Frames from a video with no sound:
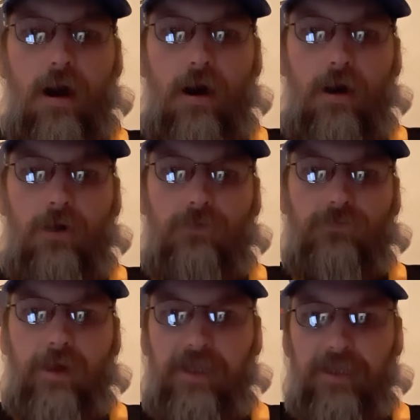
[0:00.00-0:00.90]
All
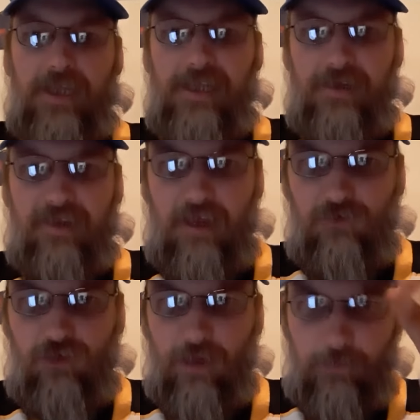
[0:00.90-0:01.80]
right, ladies
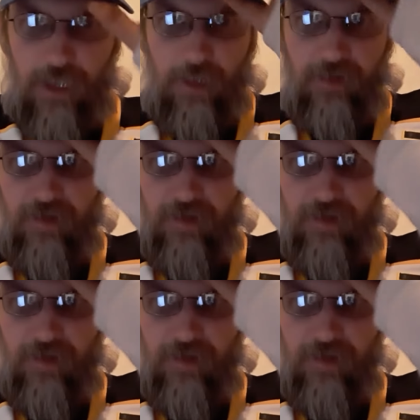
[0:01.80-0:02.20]
and gentlemen, this is